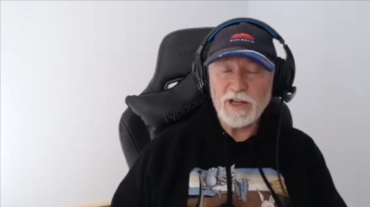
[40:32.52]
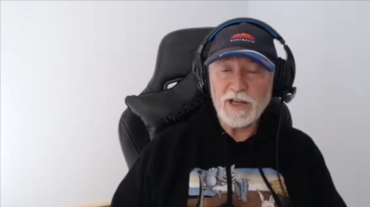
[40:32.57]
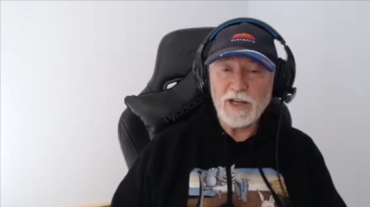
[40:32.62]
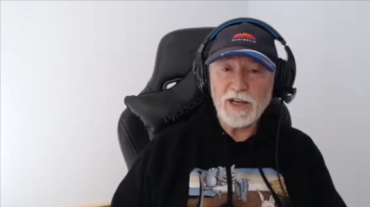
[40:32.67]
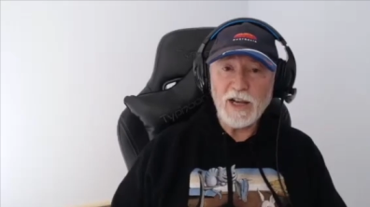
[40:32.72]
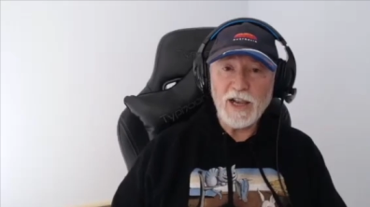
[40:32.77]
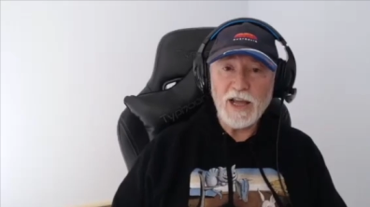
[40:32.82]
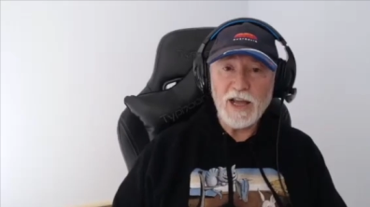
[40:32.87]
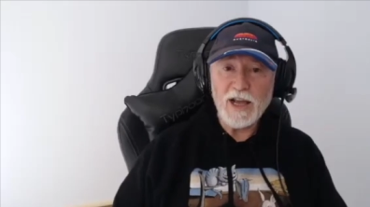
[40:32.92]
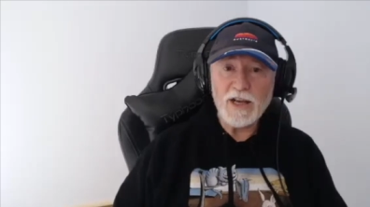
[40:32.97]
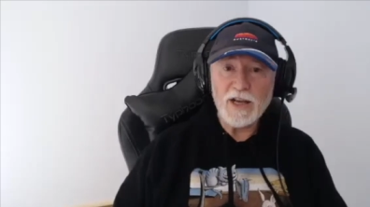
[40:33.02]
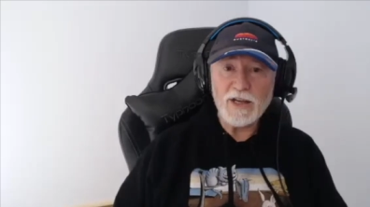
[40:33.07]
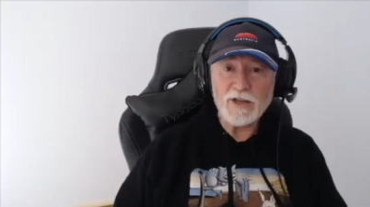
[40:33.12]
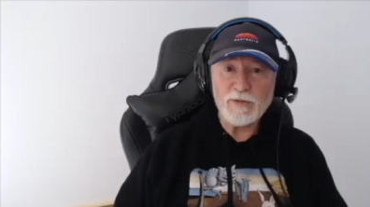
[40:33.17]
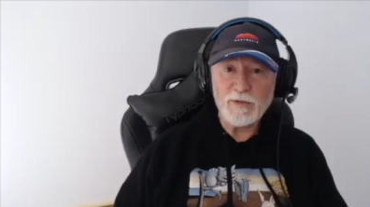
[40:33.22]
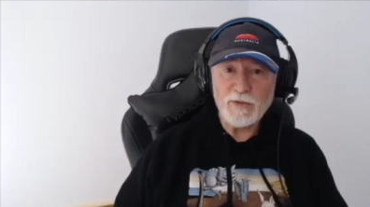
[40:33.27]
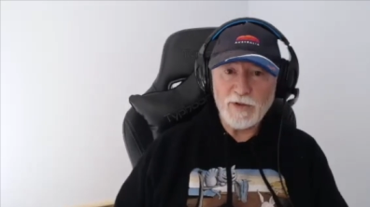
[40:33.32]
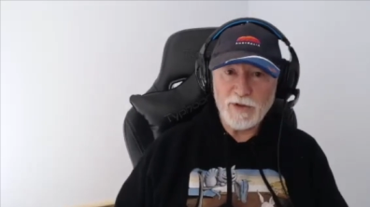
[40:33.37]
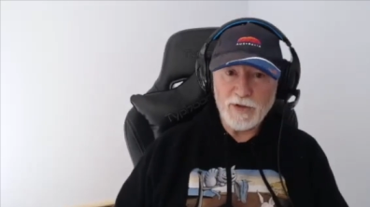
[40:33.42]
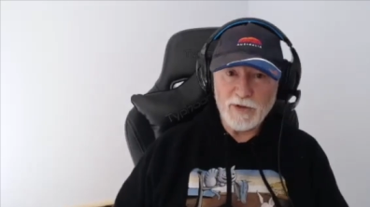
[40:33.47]
a class
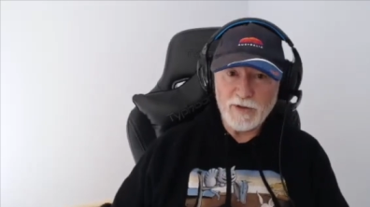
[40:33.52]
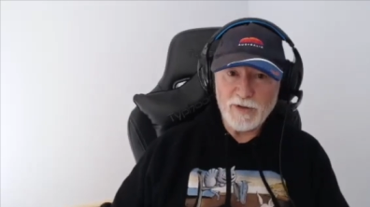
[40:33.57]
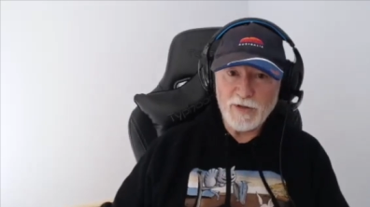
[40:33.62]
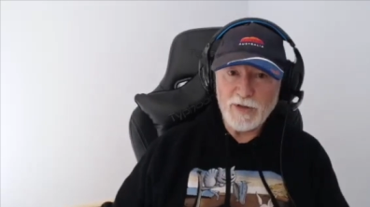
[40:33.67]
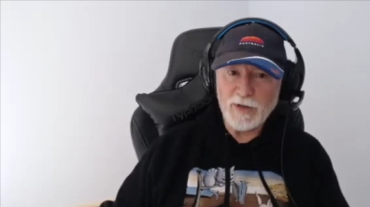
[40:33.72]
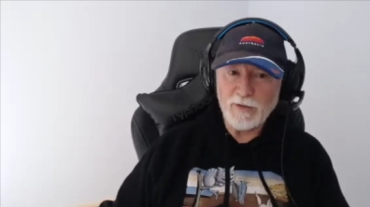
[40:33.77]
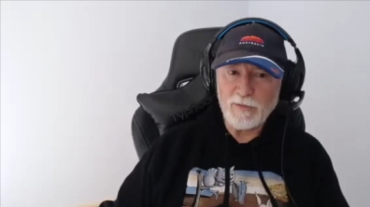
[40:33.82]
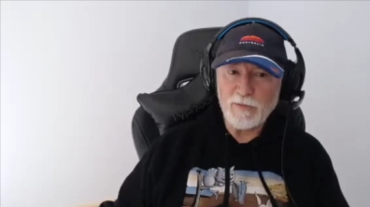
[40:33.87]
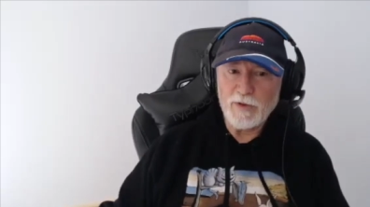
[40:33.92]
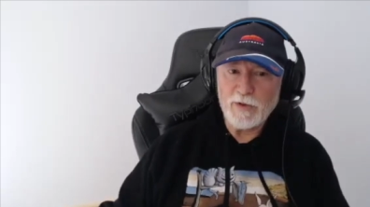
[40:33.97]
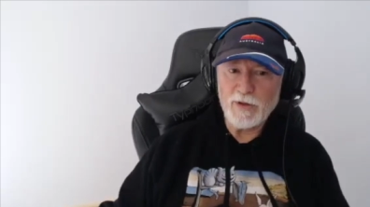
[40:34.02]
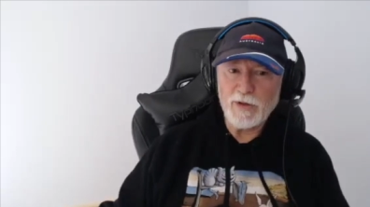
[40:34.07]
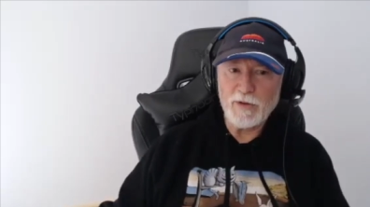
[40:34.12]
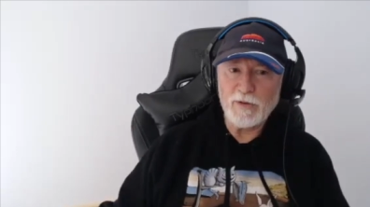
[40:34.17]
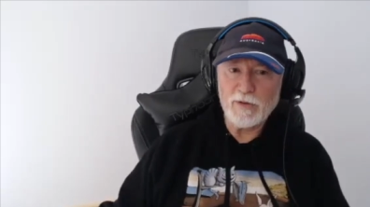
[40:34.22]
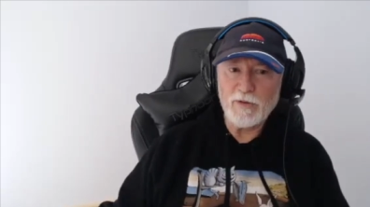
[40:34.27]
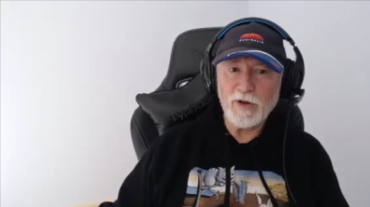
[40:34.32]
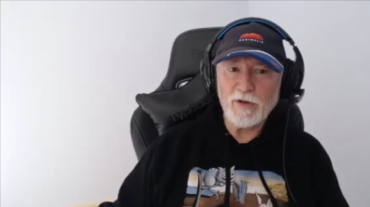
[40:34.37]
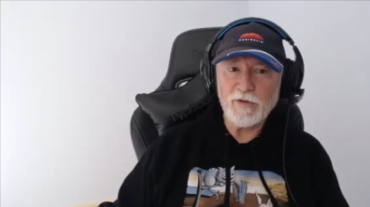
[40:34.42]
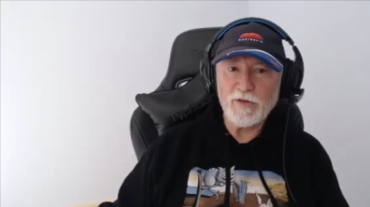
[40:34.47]
with a you know with a
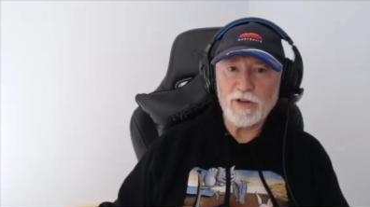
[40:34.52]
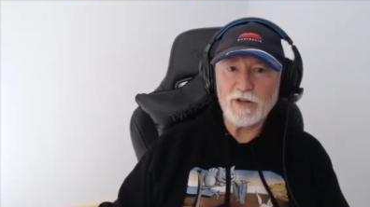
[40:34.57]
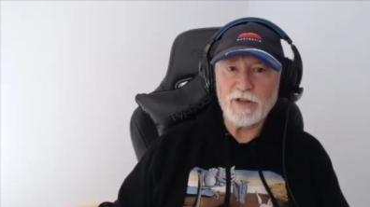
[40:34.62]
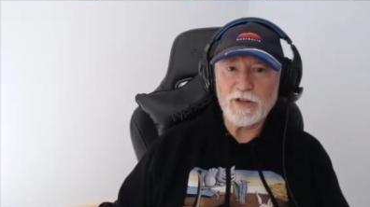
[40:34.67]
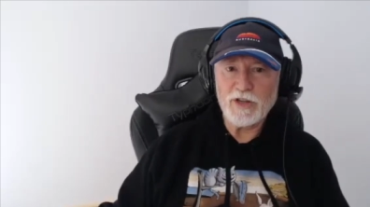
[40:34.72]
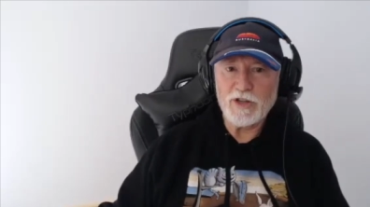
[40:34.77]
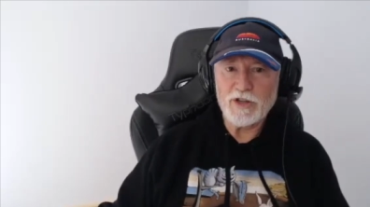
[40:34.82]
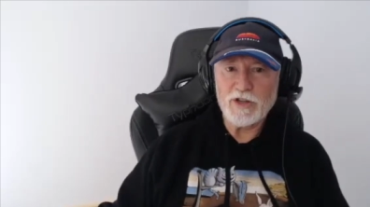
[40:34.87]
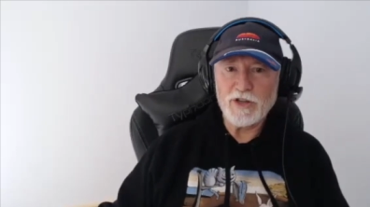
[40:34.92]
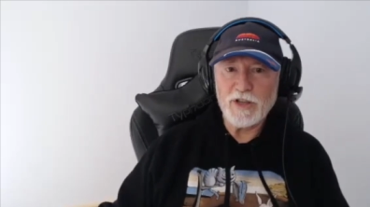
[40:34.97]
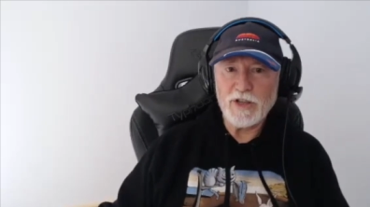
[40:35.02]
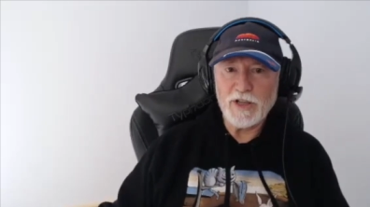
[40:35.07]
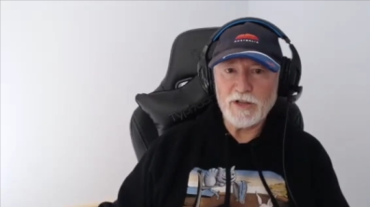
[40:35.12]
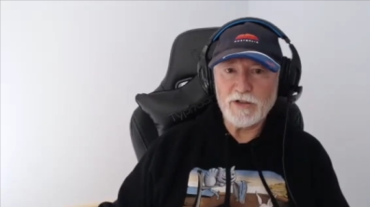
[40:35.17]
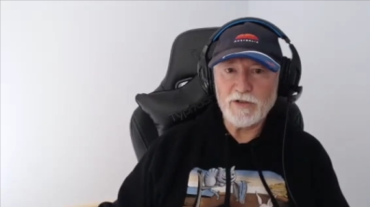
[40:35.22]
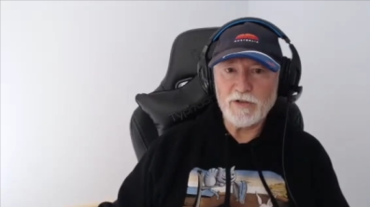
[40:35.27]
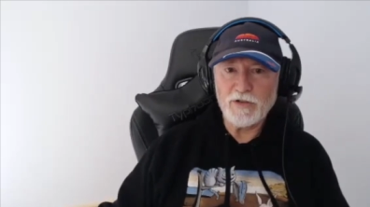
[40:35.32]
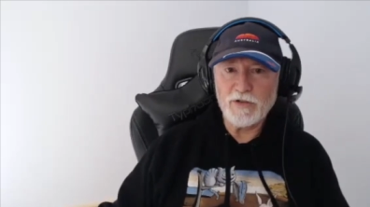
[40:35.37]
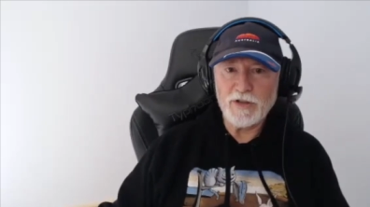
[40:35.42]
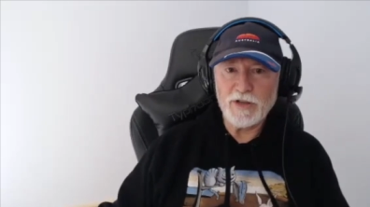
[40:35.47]
qualified teacher, that
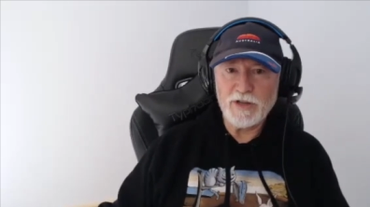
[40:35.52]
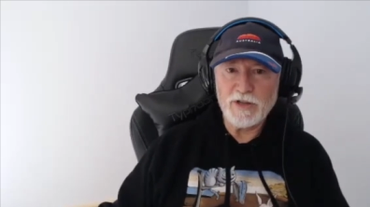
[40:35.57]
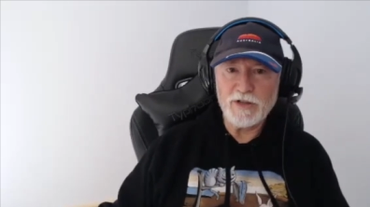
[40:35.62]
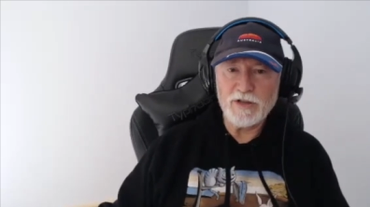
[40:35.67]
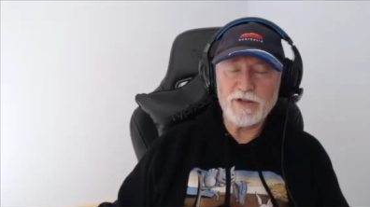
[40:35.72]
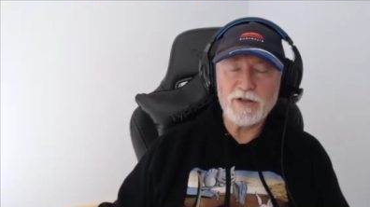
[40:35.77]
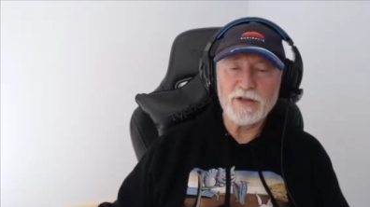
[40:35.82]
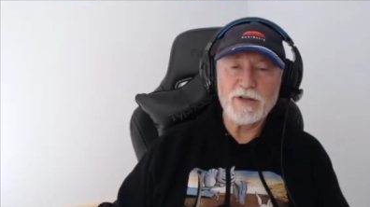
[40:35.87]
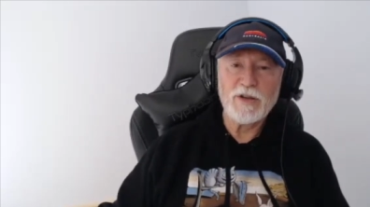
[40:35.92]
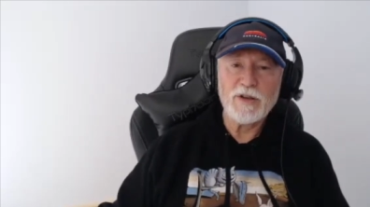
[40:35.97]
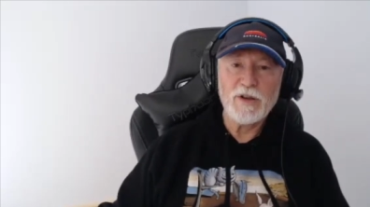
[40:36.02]
sort of thing is.